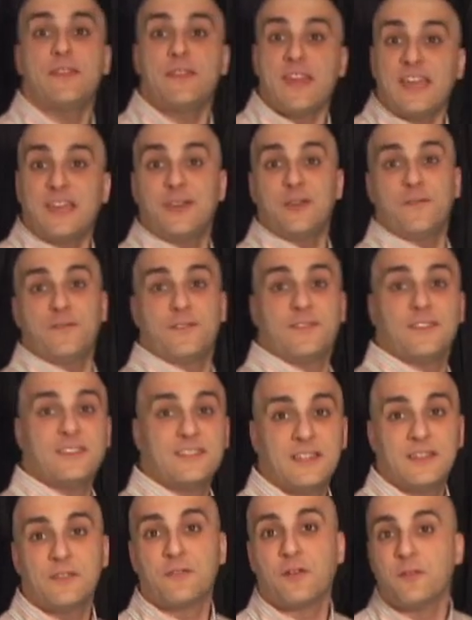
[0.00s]
and thank you for
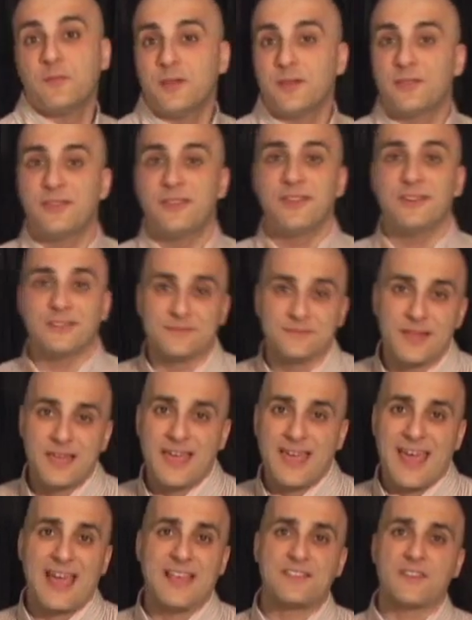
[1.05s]
visiting the Romeo Theater.
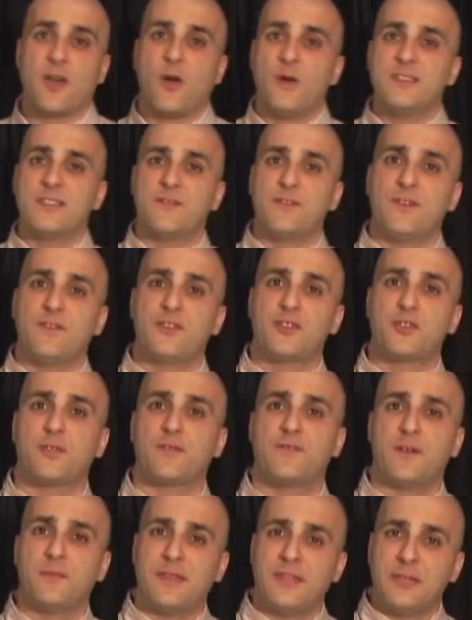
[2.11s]
As always, if you have a
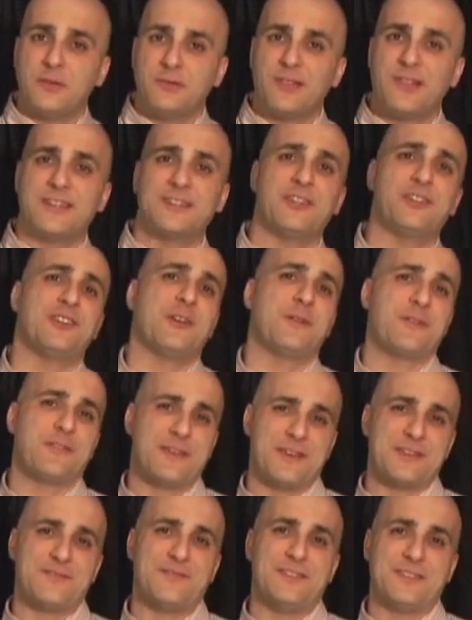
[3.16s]
short film that you'd like to share with
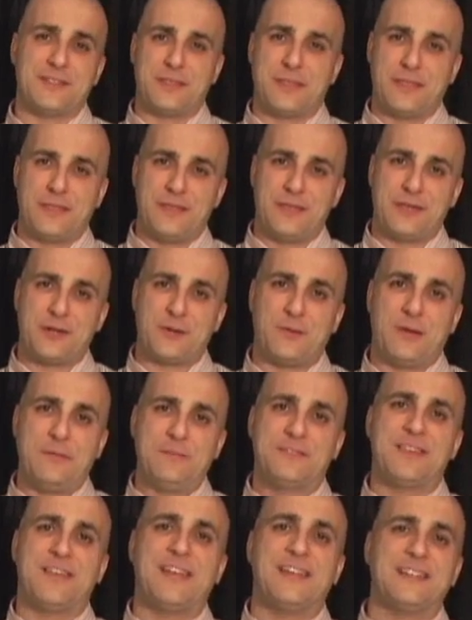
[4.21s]
us, visit the theater
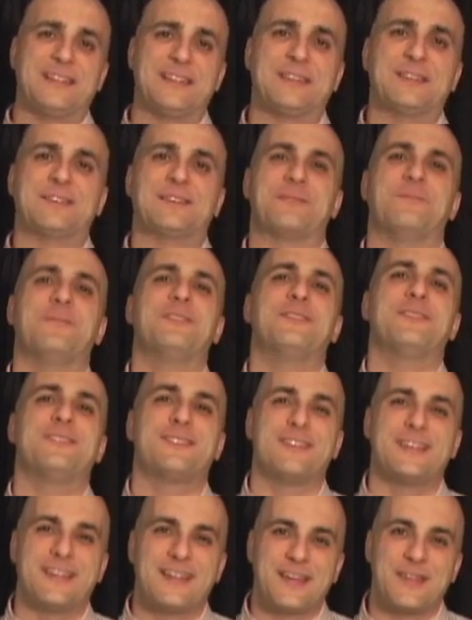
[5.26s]
website and click the submissions
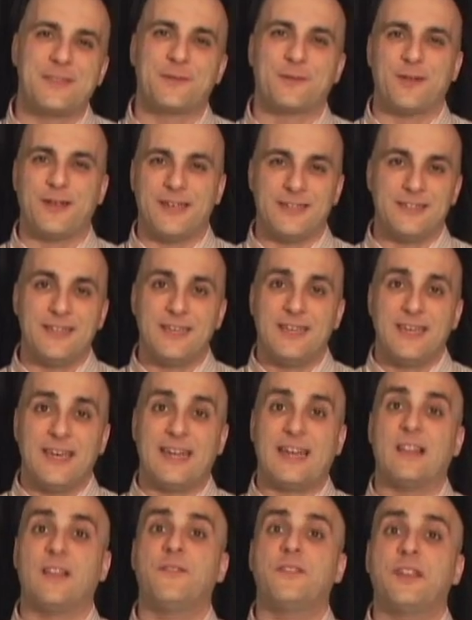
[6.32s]
link on the right.
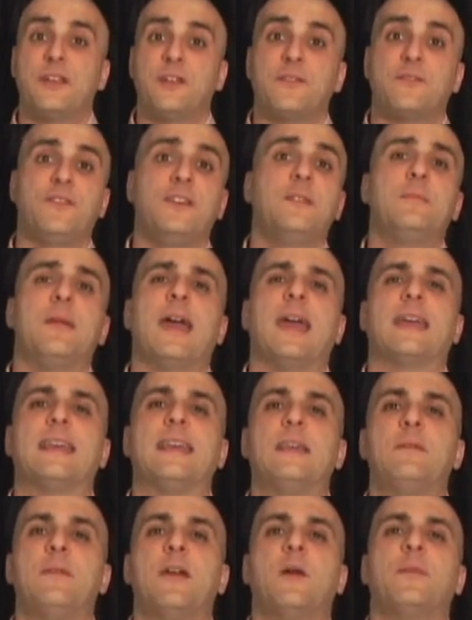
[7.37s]
And I'd love to hear your feedback.
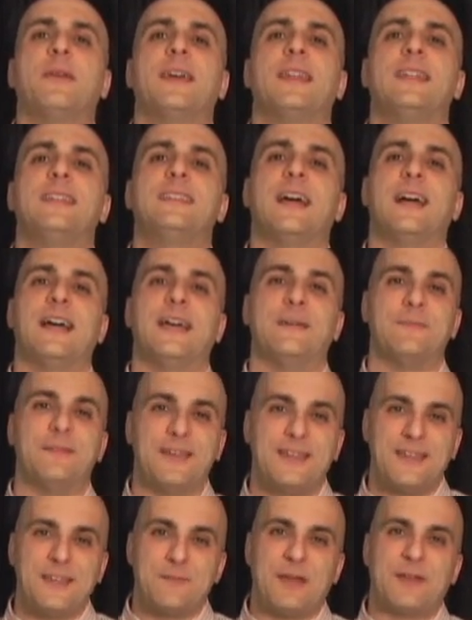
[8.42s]
Email me anytime.
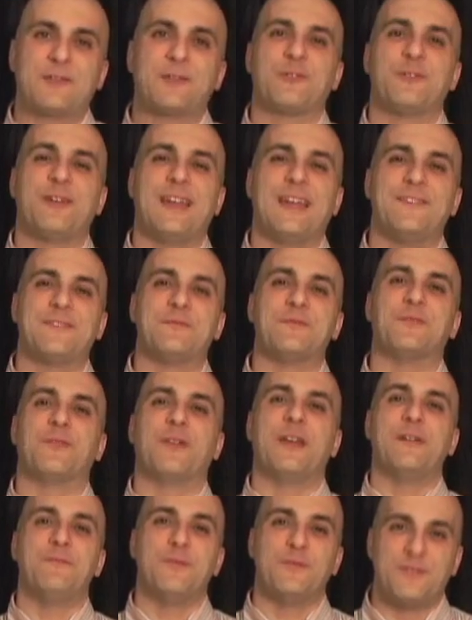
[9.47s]
My crew and I have some
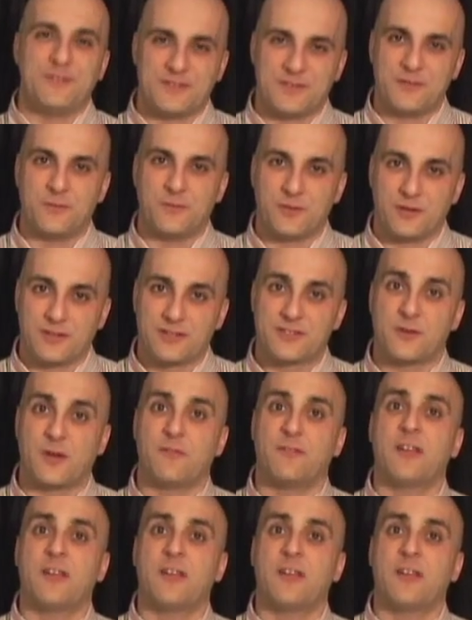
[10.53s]
great movies in the works, so I